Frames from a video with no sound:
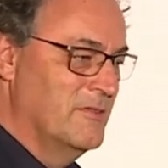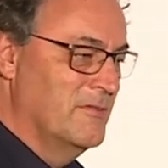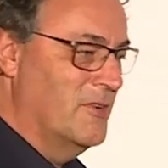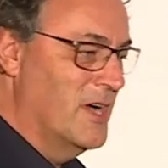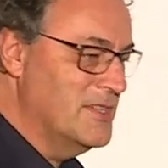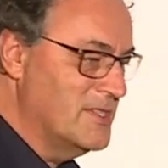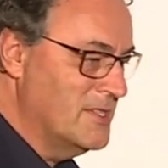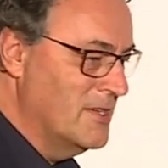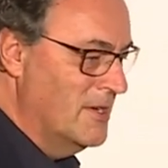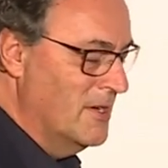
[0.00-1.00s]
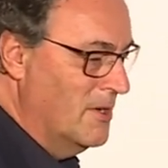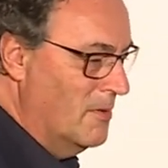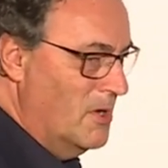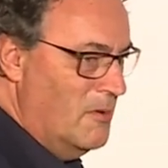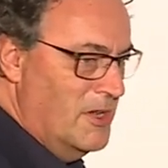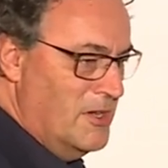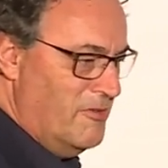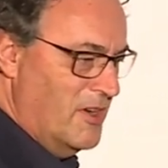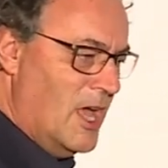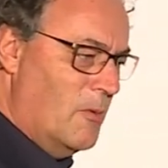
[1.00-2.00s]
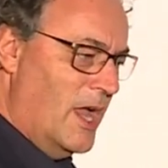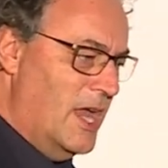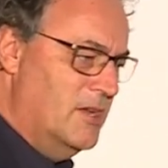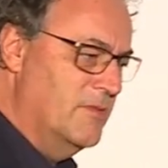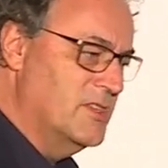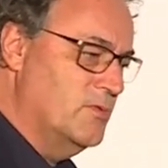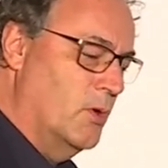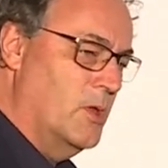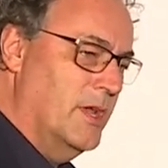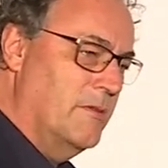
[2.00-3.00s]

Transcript: For us, we're really different. Now we're entering this world, I